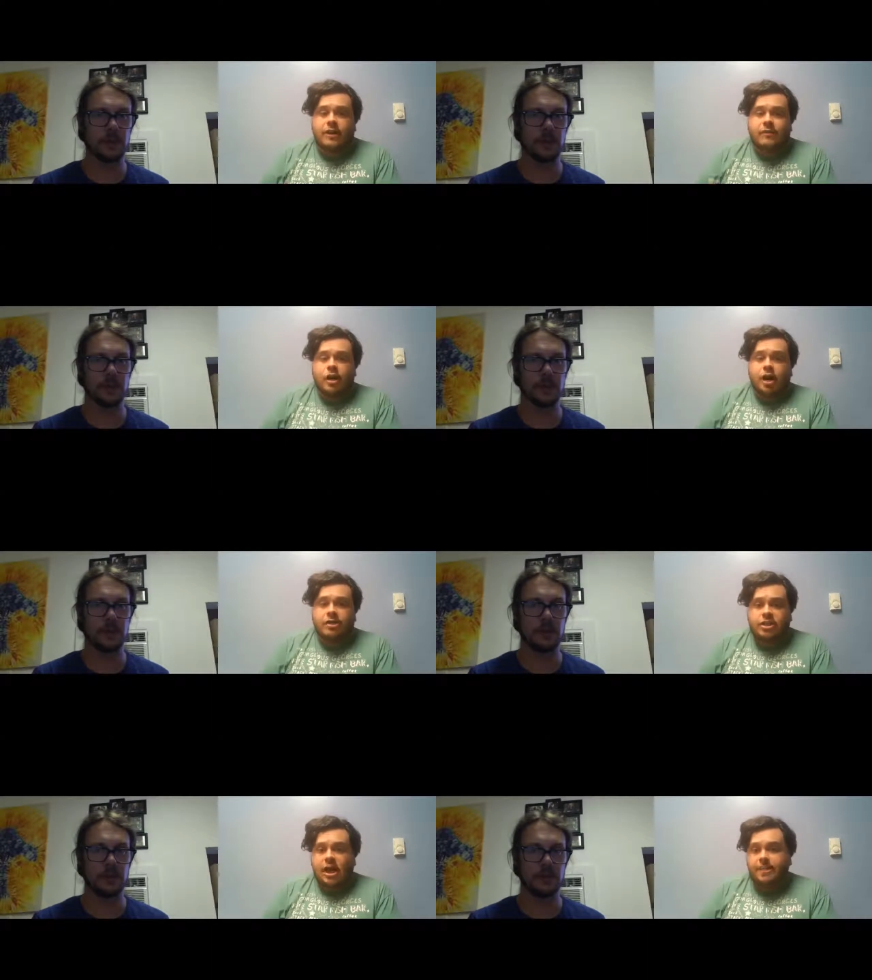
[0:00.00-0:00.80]
Speaker 1: I've
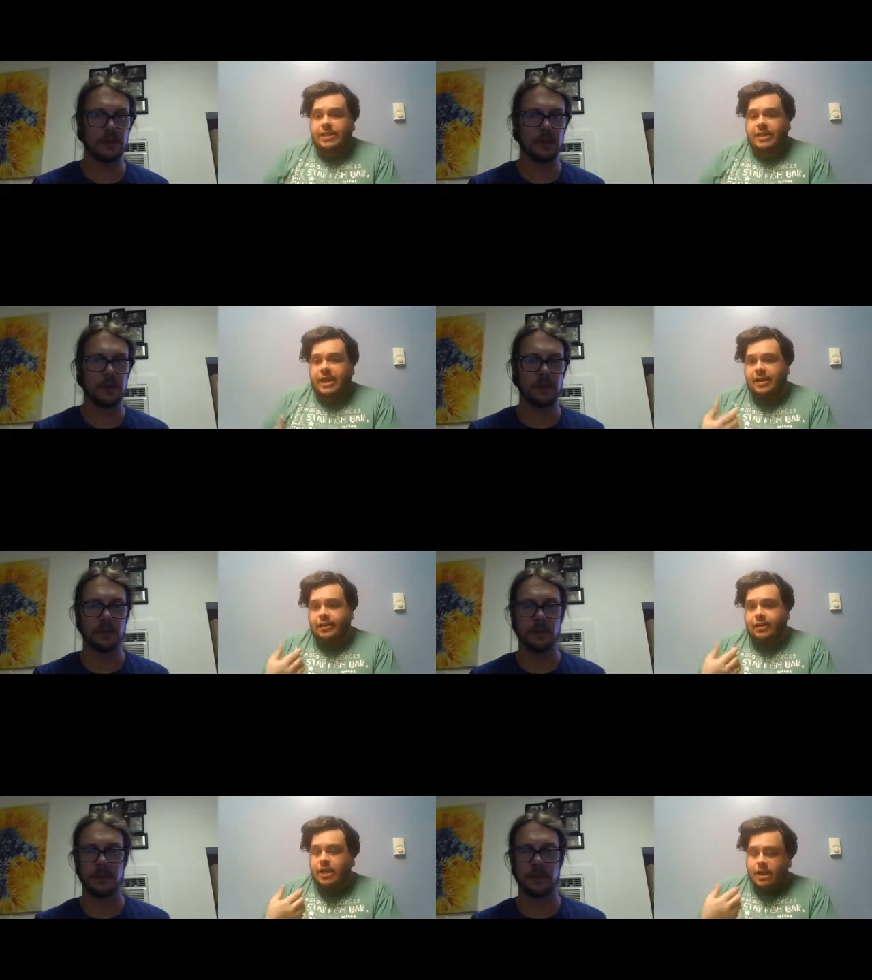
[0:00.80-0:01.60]
gone shopping
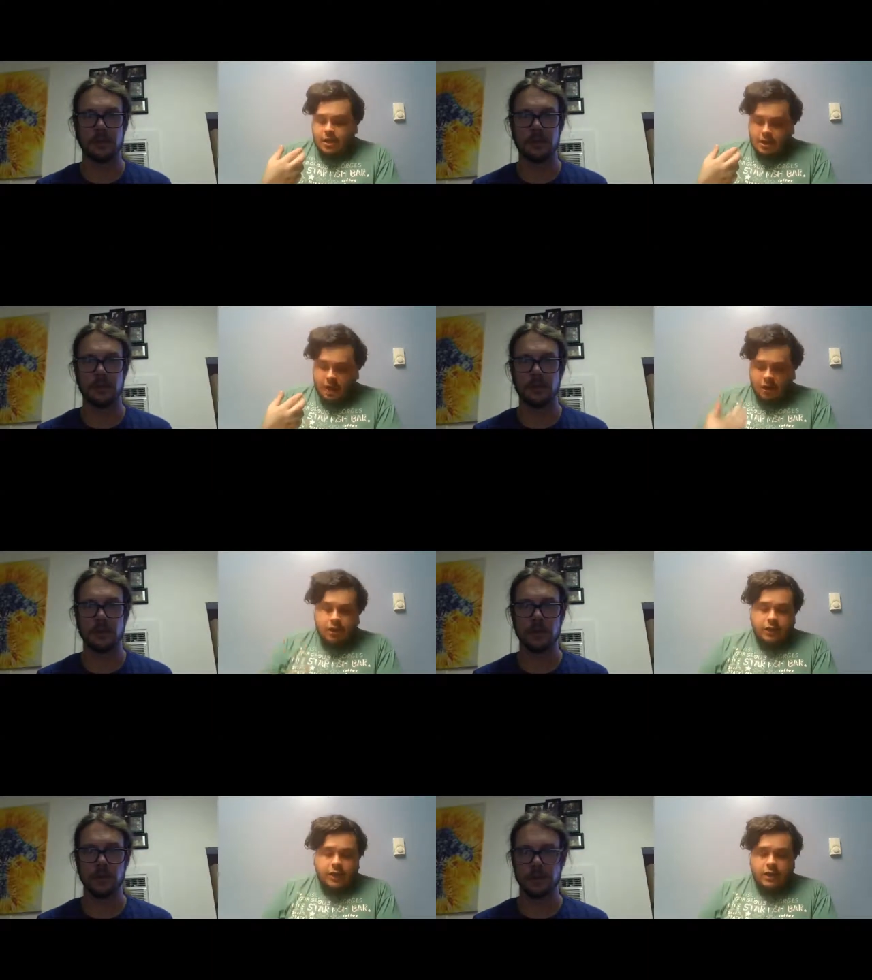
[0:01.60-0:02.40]
together, not
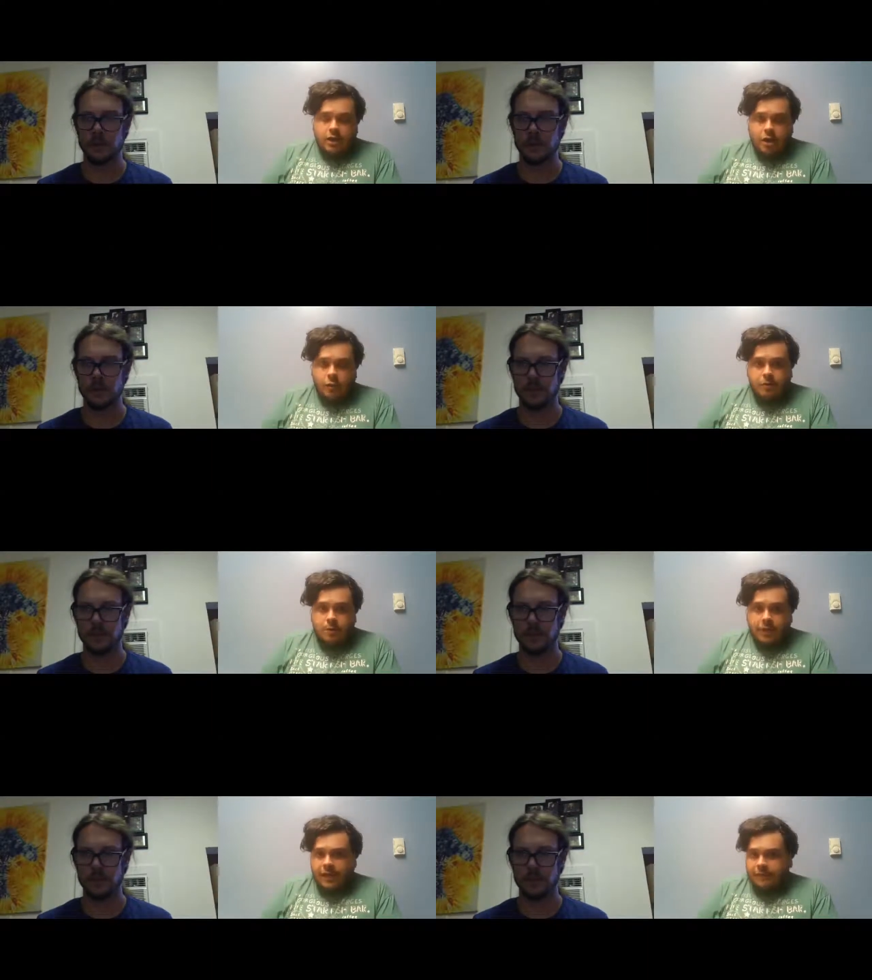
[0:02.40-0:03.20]
only, you know, with
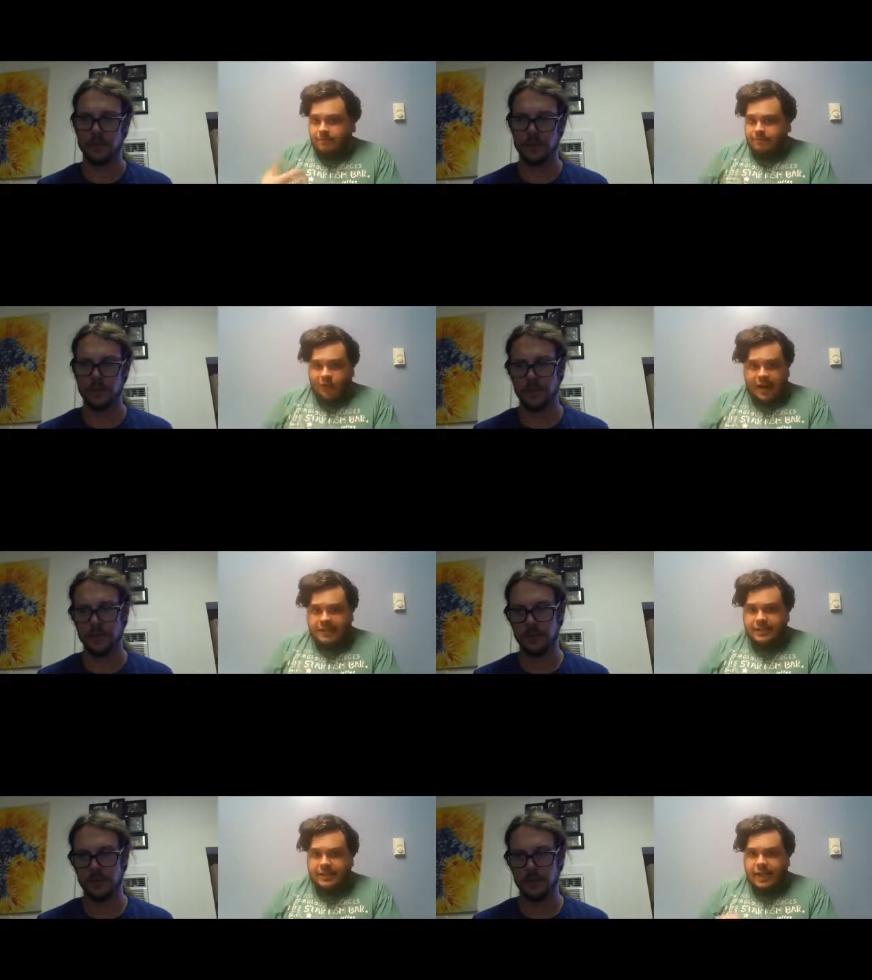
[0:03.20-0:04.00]
like
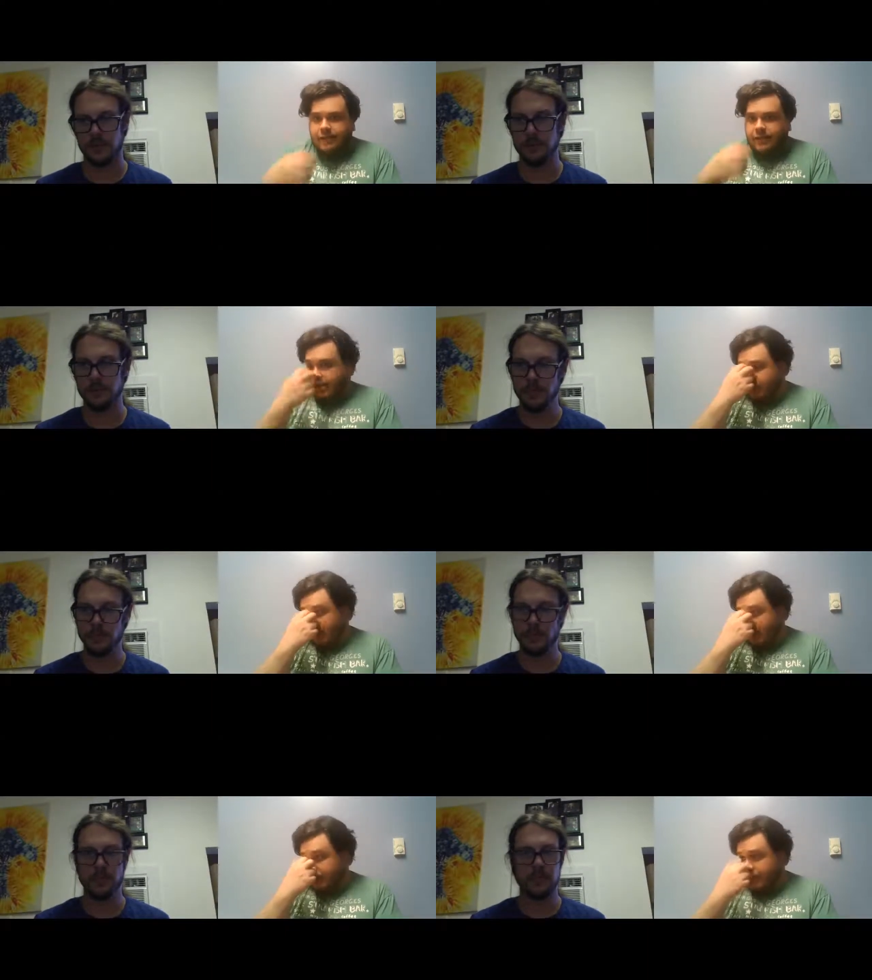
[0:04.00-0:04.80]
friends, like I've gone
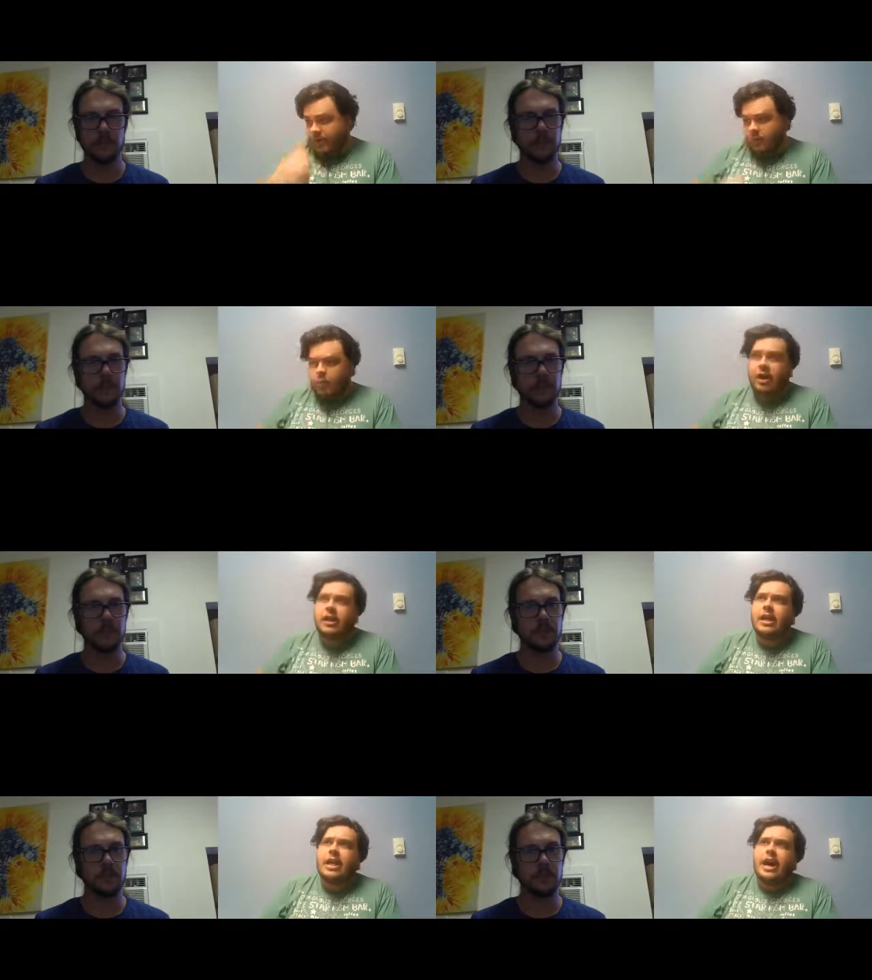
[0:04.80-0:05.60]
shopping with,
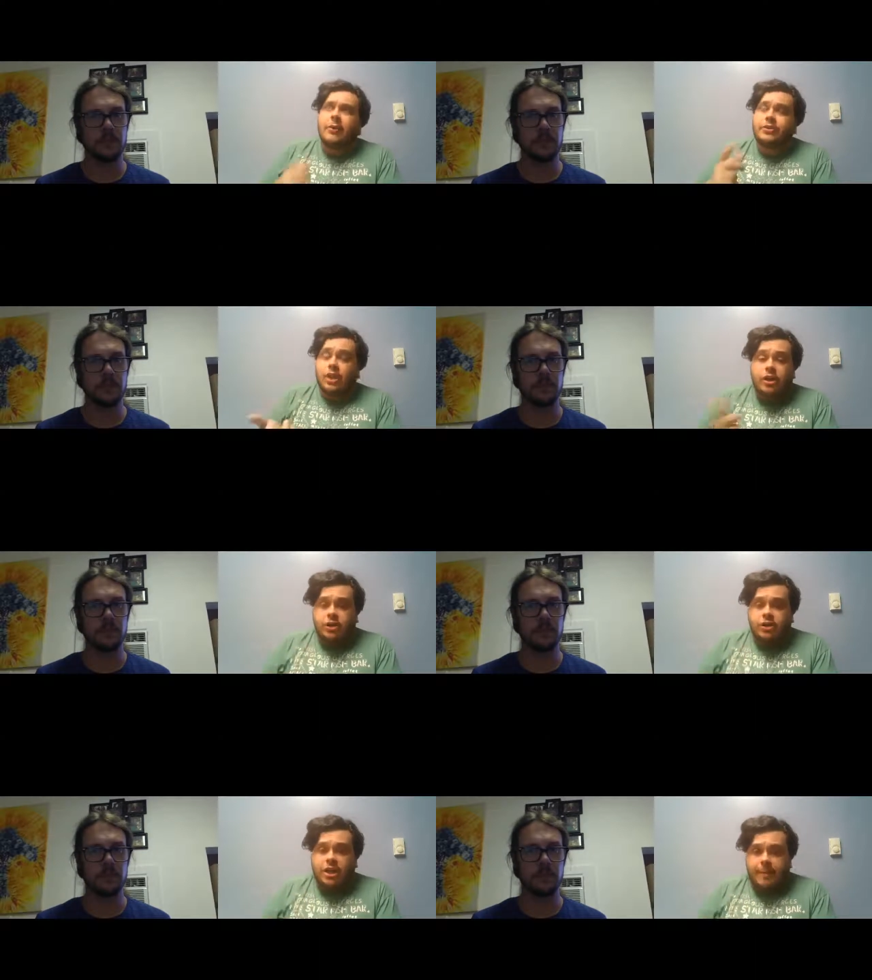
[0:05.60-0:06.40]
well, I was going to
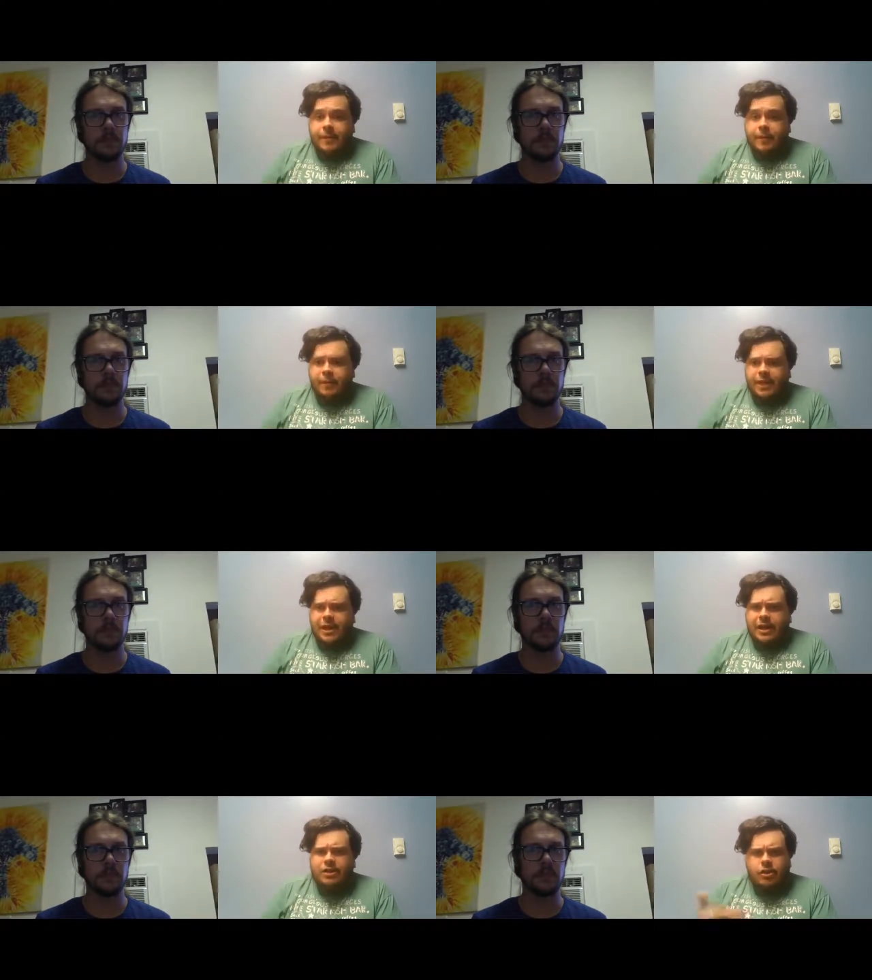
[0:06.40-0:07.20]
go shopping with,
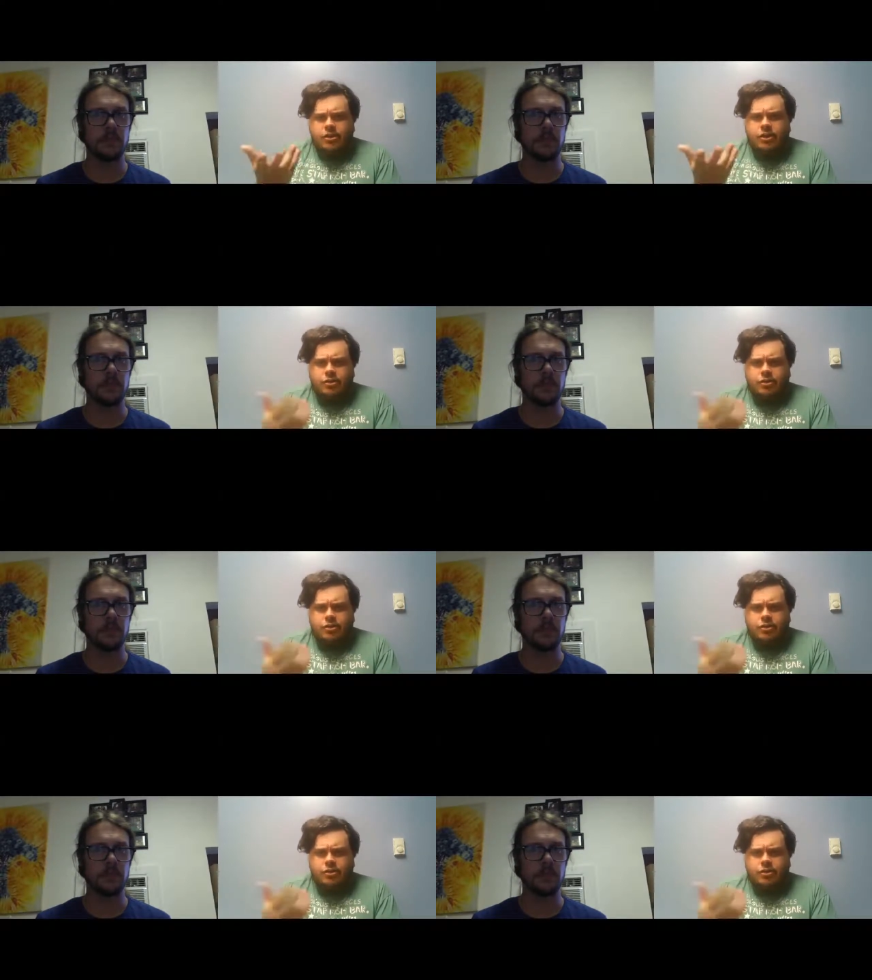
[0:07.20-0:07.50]
uh, you know,